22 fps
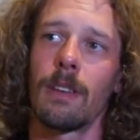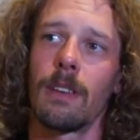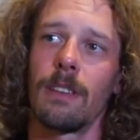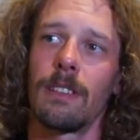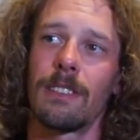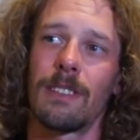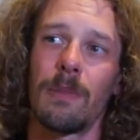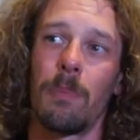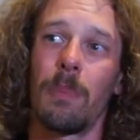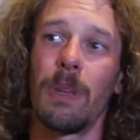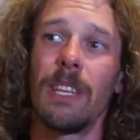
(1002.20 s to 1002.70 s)

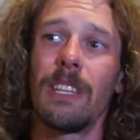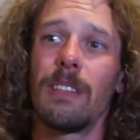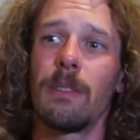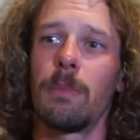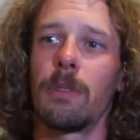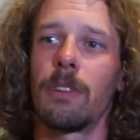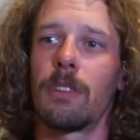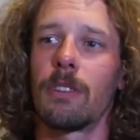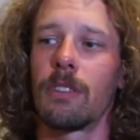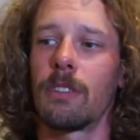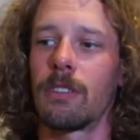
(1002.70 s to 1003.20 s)
It's a pity,
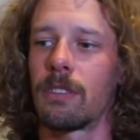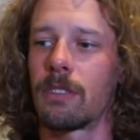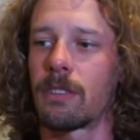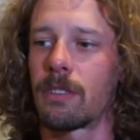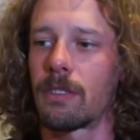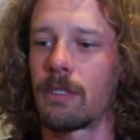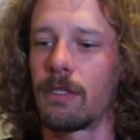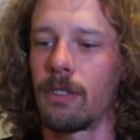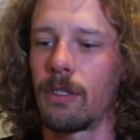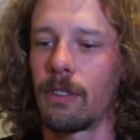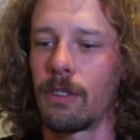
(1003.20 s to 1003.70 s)

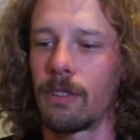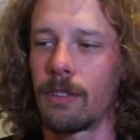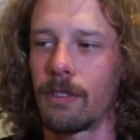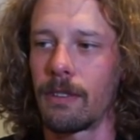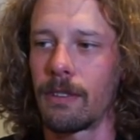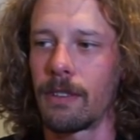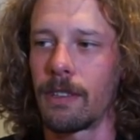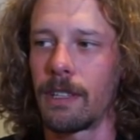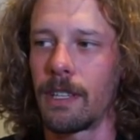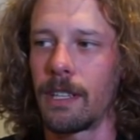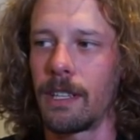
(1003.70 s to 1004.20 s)
because, you
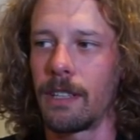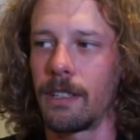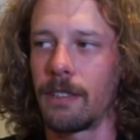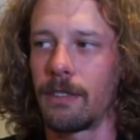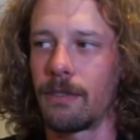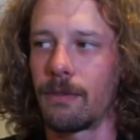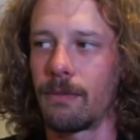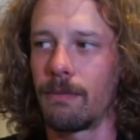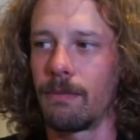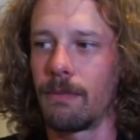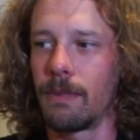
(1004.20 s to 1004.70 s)
know,
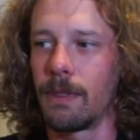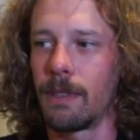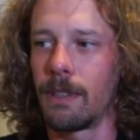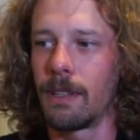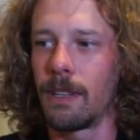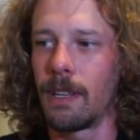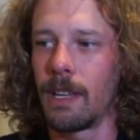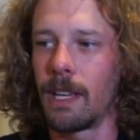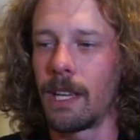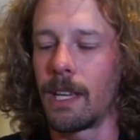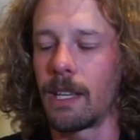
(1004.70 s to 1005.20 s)

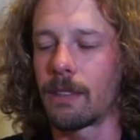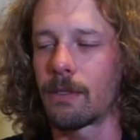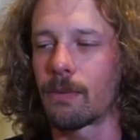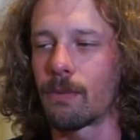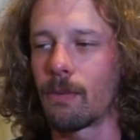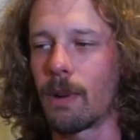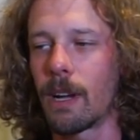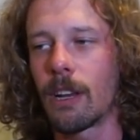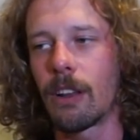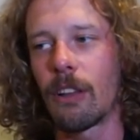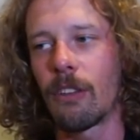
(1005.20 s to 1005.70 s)
it's
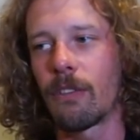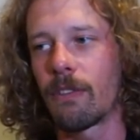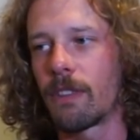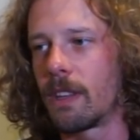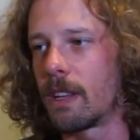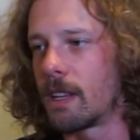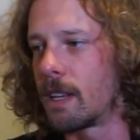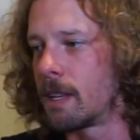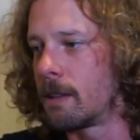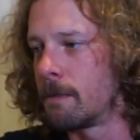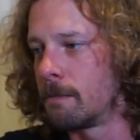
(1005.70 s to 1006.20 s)
one of
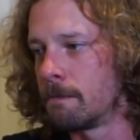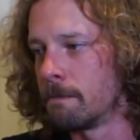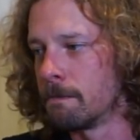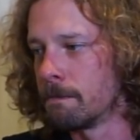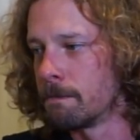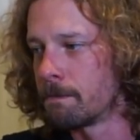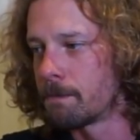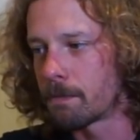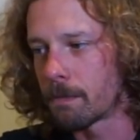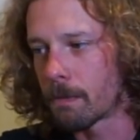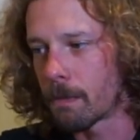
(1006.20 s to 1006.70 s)
the
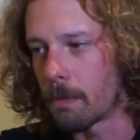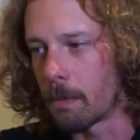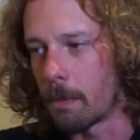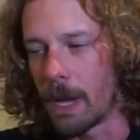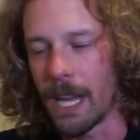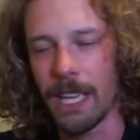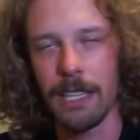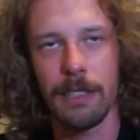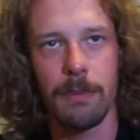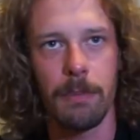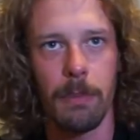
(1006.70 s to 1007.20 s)

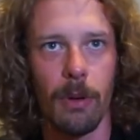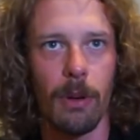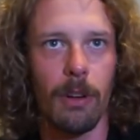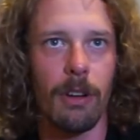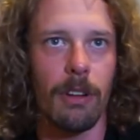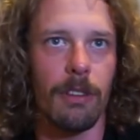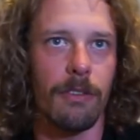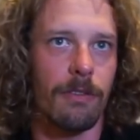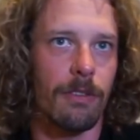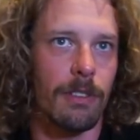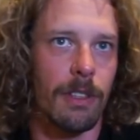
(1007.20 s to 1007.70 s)
best
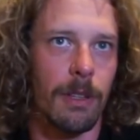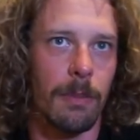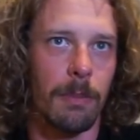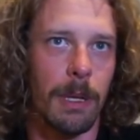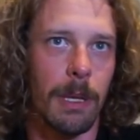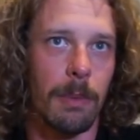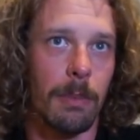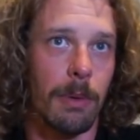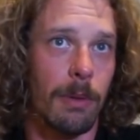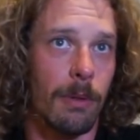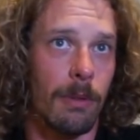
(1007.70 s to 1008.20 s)
part for the
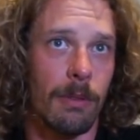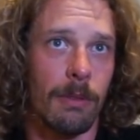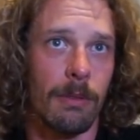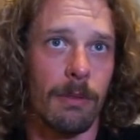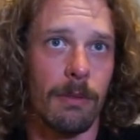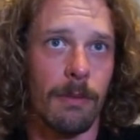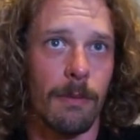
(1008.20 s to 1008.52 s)
people.